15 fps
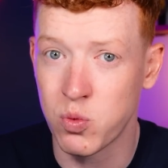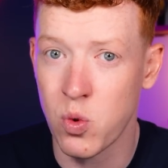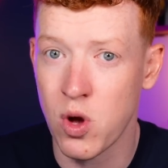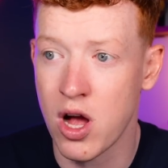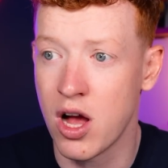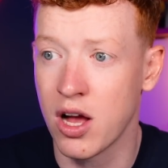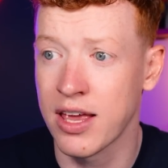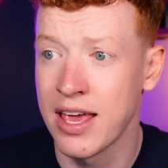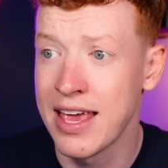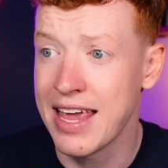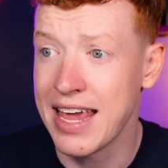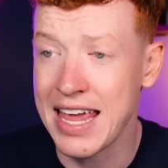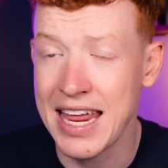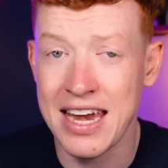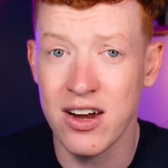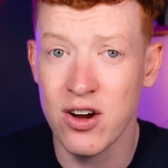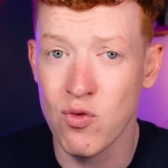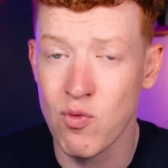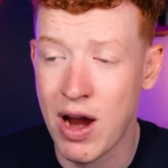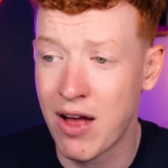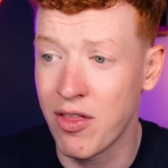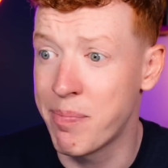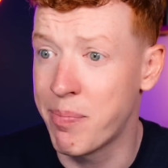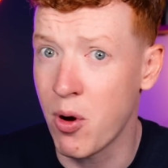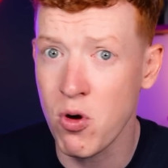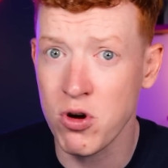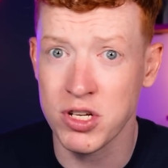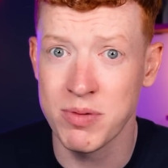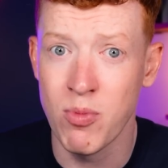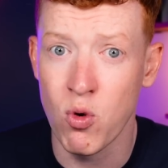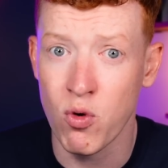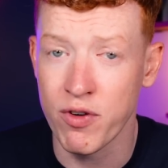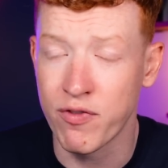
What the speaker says: work in and around the box, more